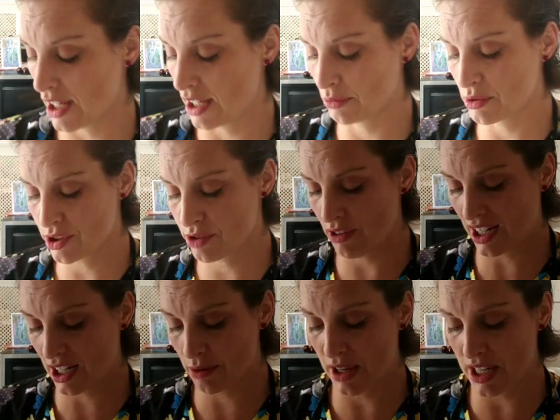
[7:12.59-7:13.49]
I was
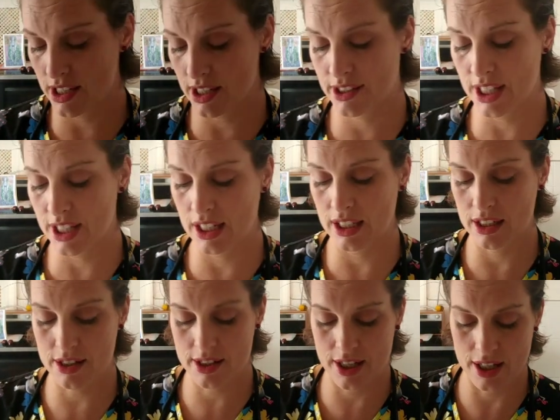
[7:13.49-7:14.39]
recommended
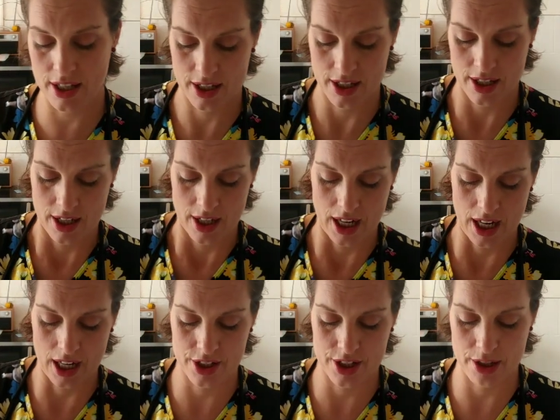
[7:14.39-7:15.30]
these
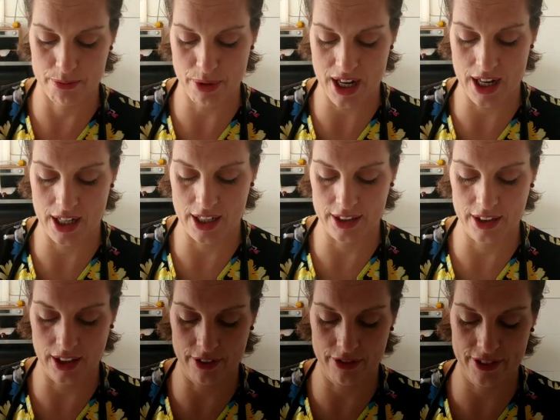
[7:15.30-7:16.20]
actually
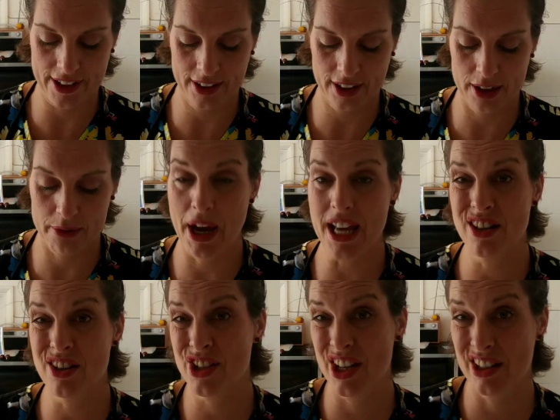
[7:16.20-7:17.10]
by a friendly
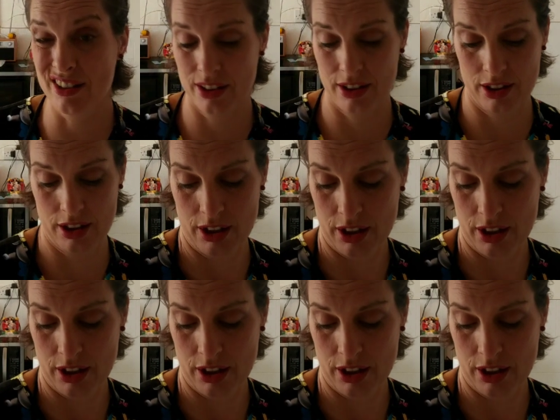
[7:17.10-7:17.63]
patient,